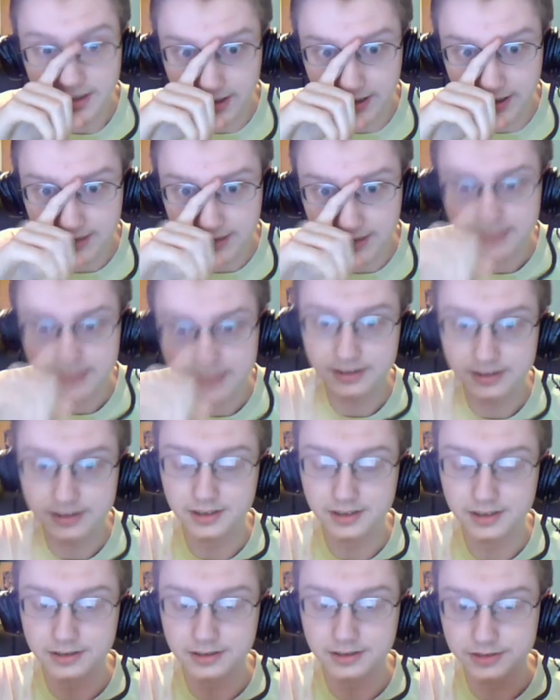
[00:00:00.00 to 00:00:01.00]
So
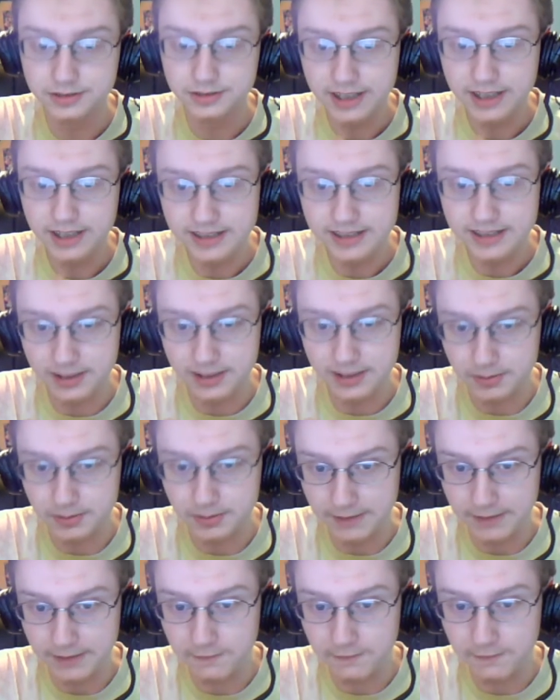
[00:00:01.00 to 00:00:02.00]
that's not going to be
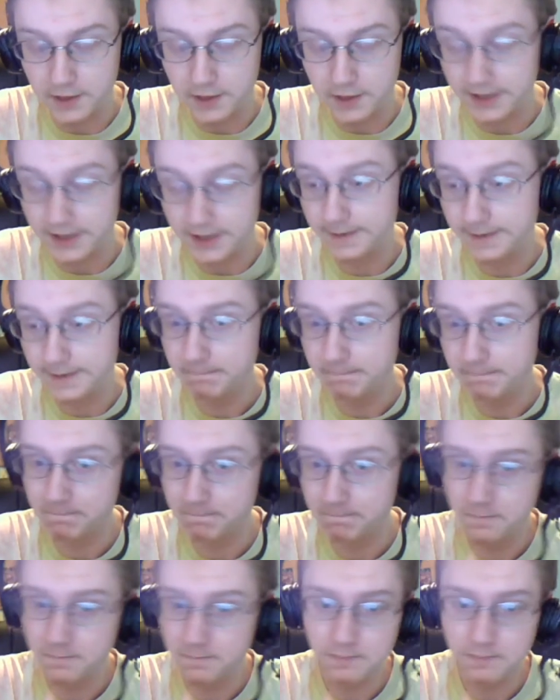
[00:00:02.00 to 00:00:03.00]
fun.
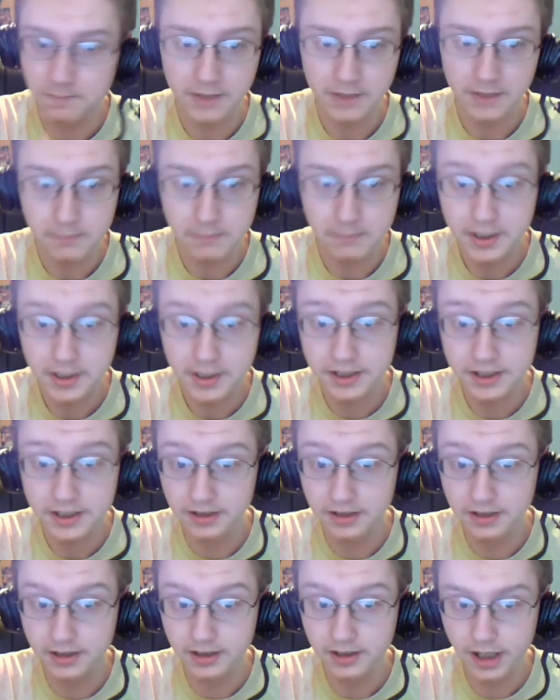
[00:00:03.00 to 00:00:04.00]
But
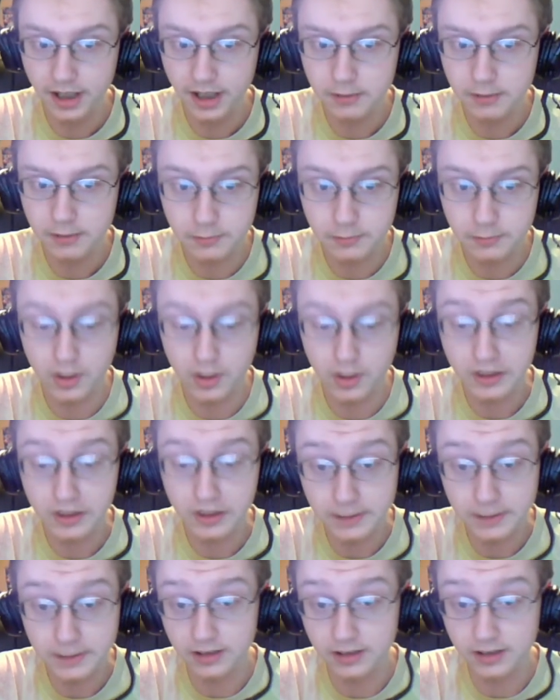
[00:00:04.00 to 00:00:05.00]
it would probably be a
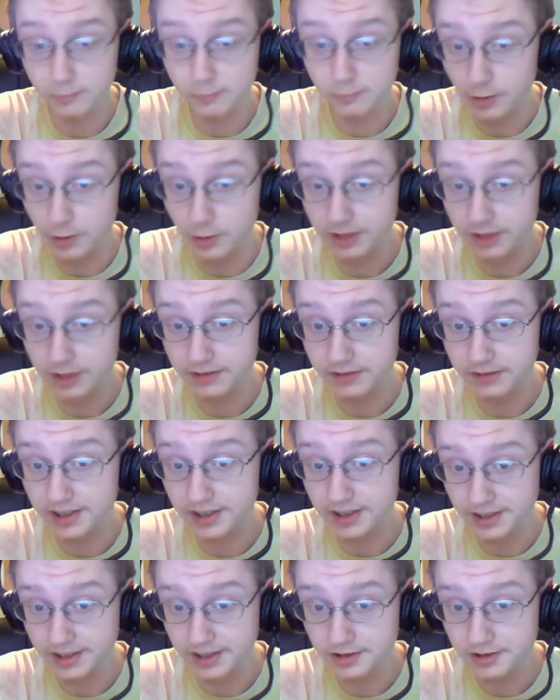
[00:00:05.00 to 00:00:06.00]
1 of in the extra
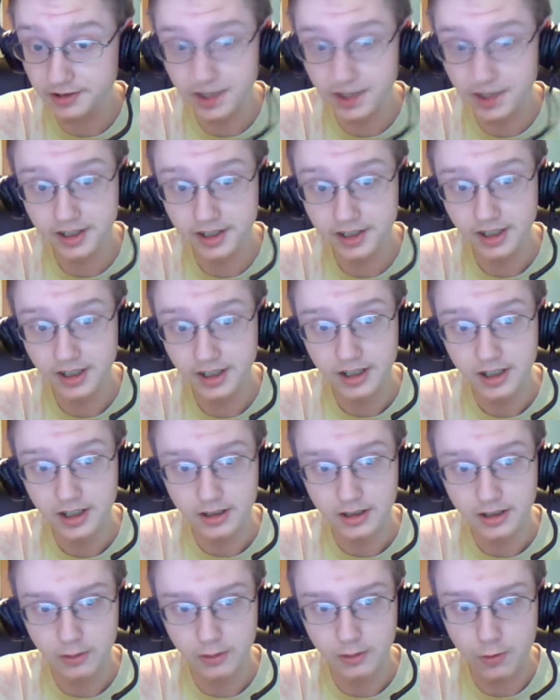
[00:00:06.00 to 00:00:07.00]
deck,
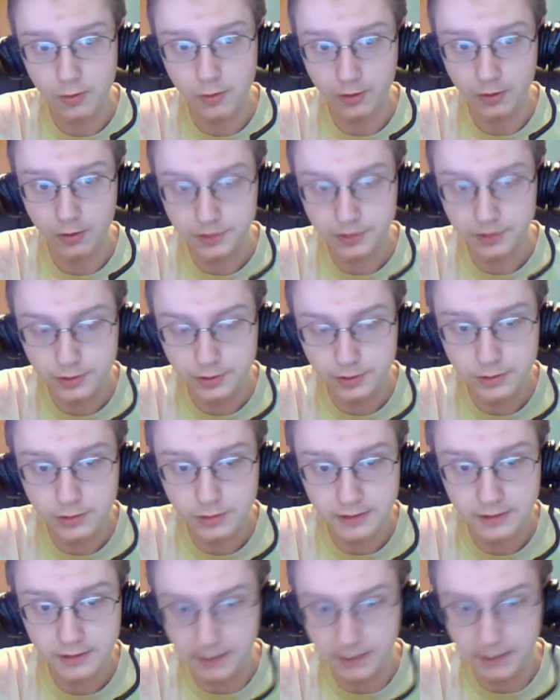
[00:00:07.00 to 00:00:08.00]
or 2 of at
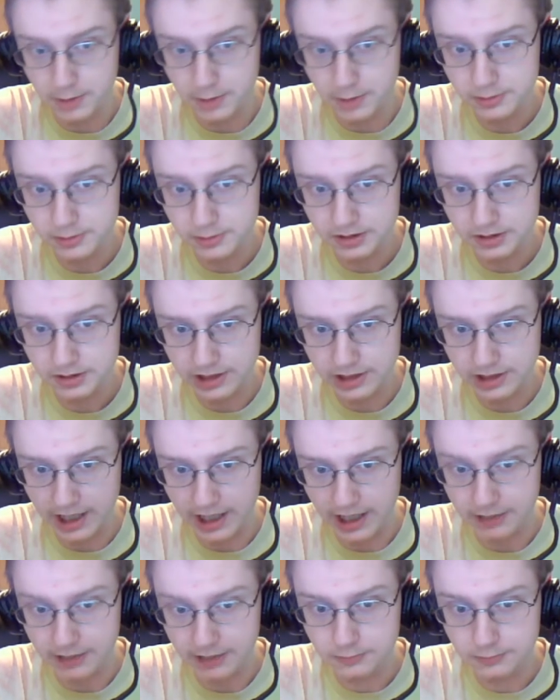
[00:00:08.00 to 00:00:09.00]
most. I don't
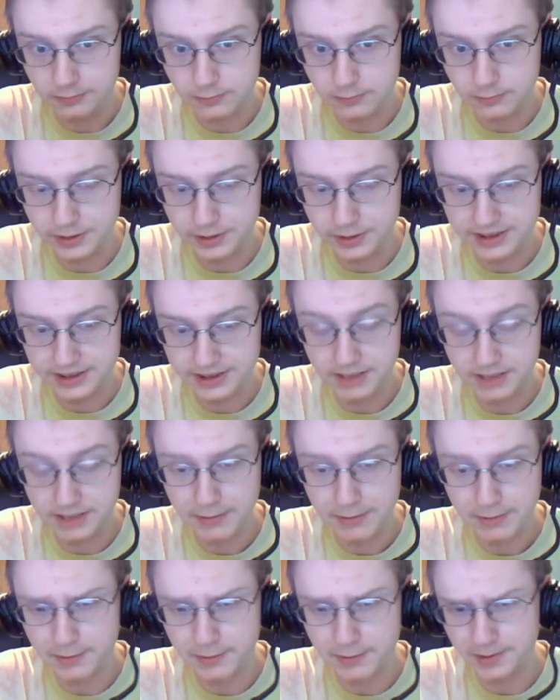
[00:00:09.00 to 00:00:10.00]
really see people
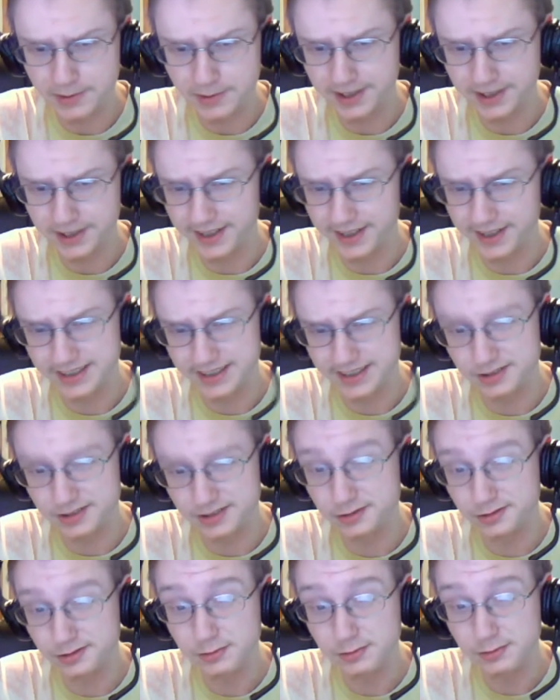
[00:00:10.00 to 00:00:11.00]
running it at 2,
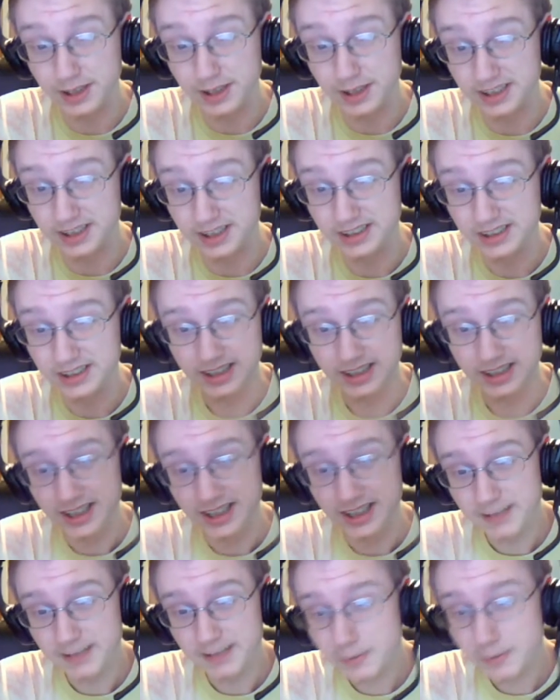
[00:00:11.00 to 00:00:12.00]
but if you
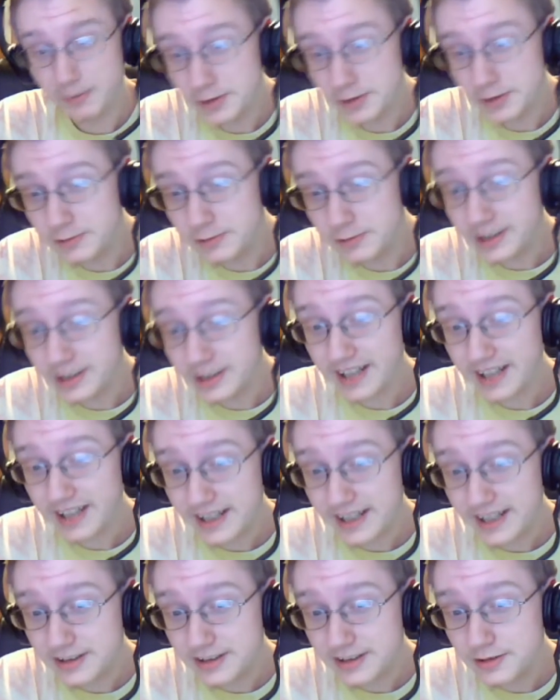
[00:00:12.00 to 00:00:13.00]
want to run that
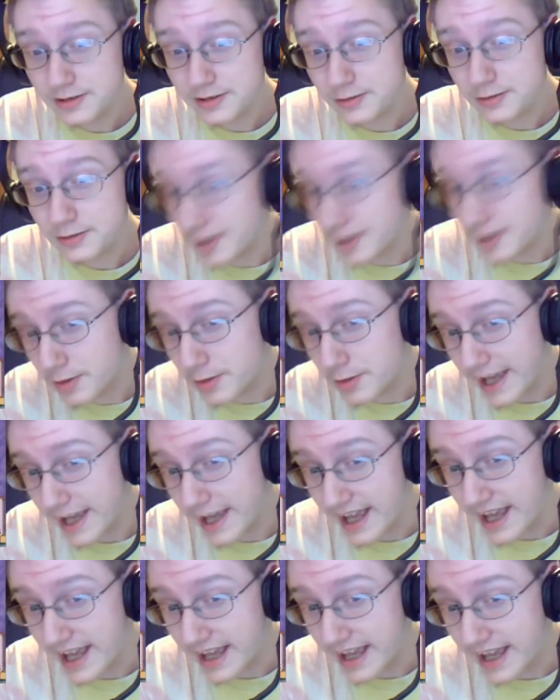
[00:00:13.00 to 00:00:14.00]
too, go
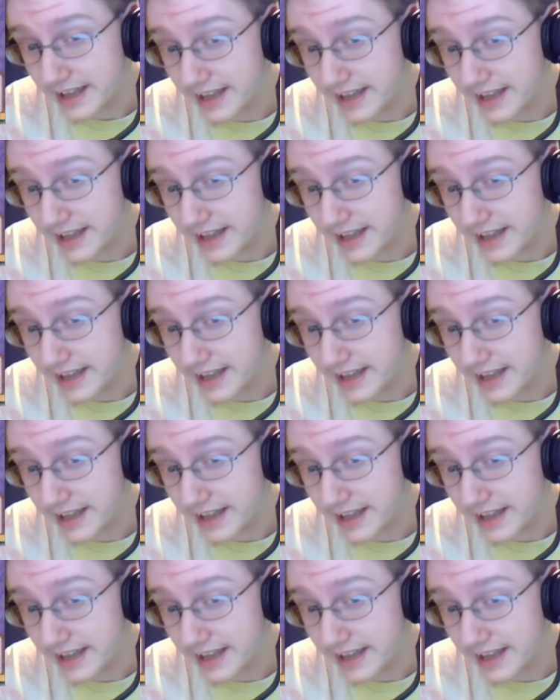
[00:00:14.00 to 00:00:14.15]
ahead.